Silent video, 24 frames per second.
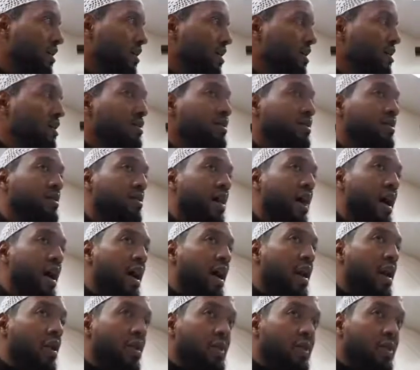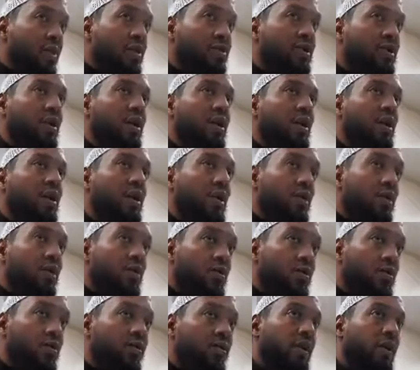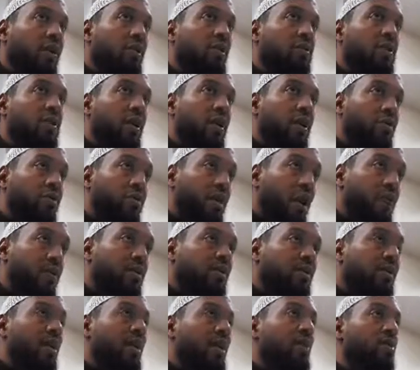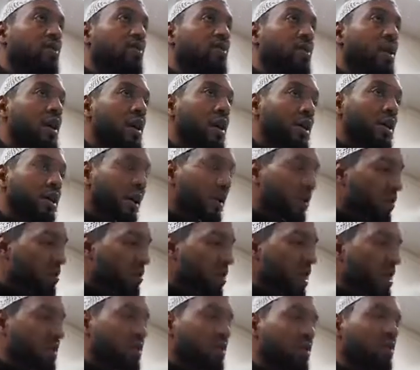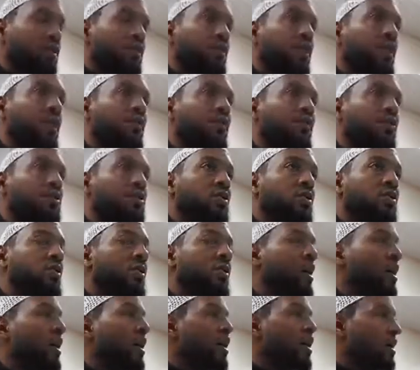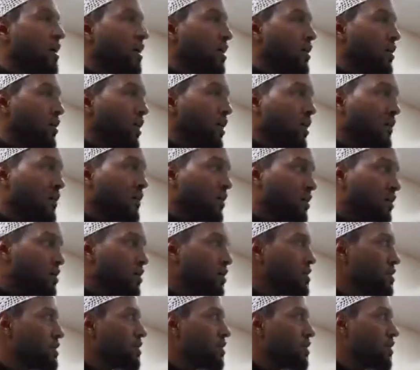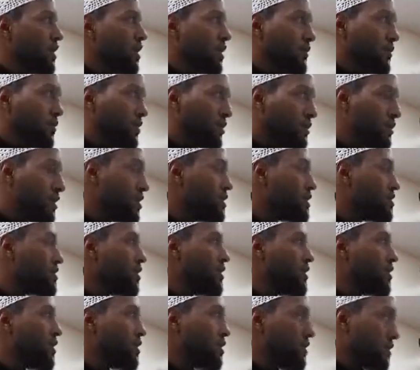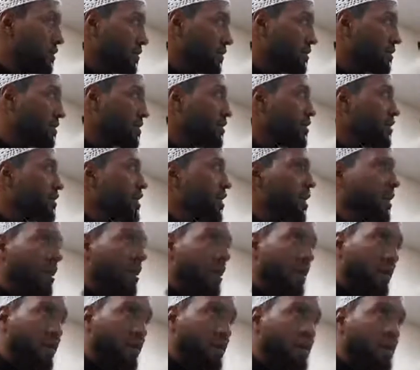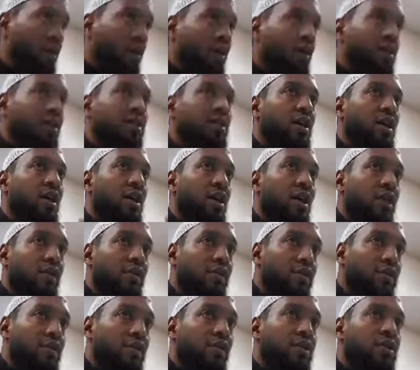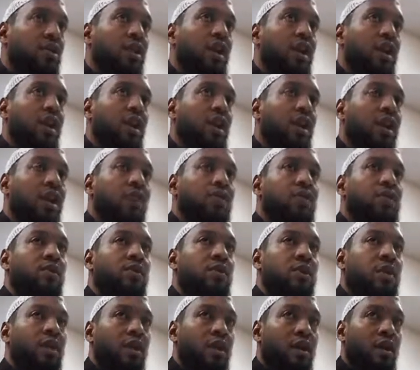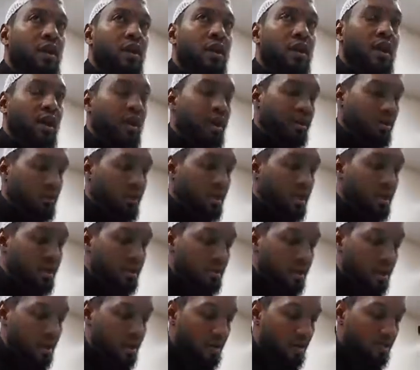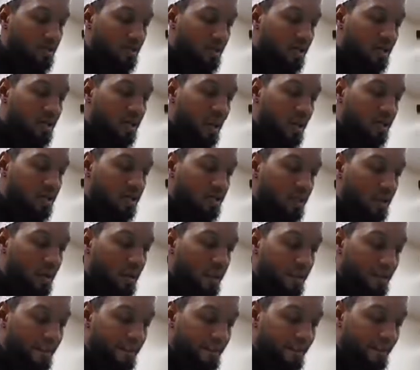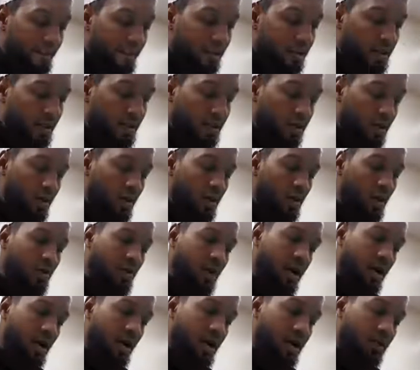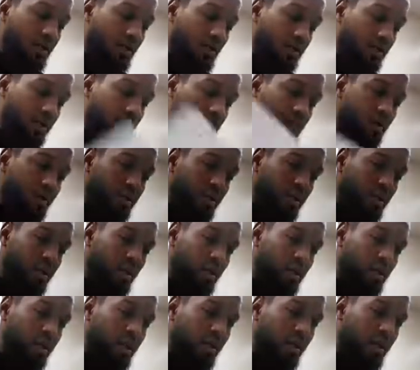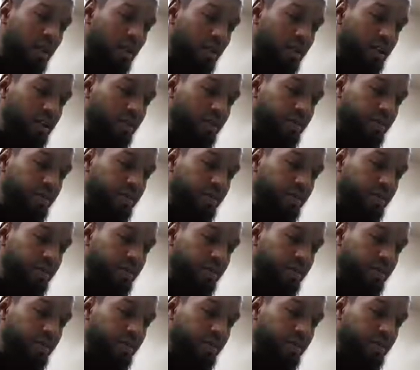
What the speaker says: And this is how a person can go through if they don't take the proper channels, they don't master what's in level 2, and they go to level 3. So the level 3 is shaky. Now the levels 1 is shaky, level 2 is shaky, and level 3. So there's a precise way to go about learning.